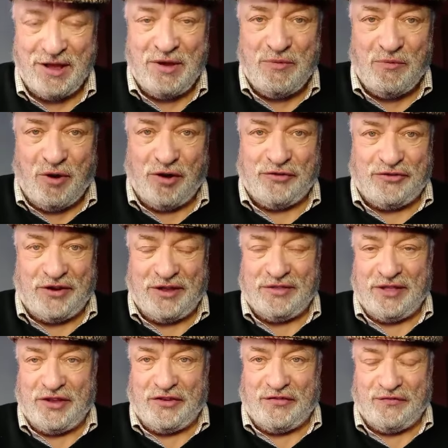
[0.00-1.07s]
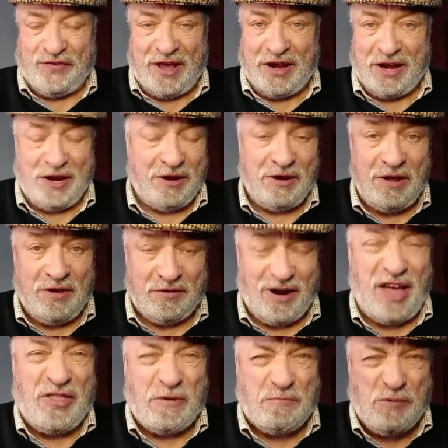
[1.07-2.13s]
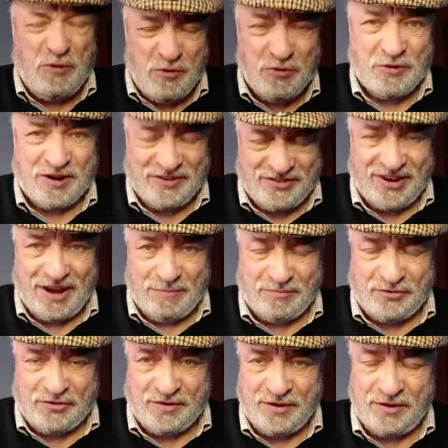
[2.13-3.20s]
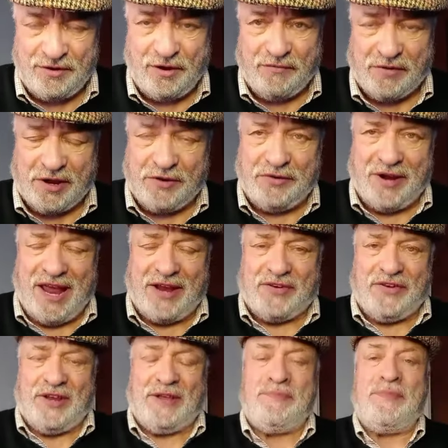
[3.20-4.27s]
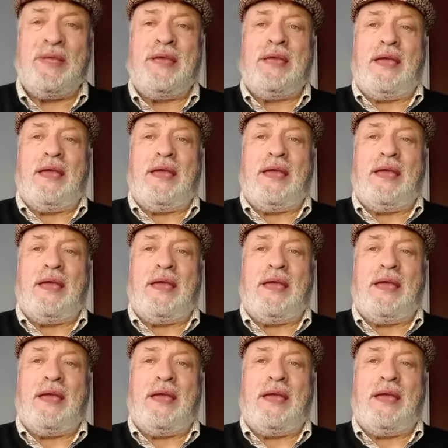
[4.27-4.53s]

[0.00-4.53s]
watching this very rather poor attempt, not very good acting,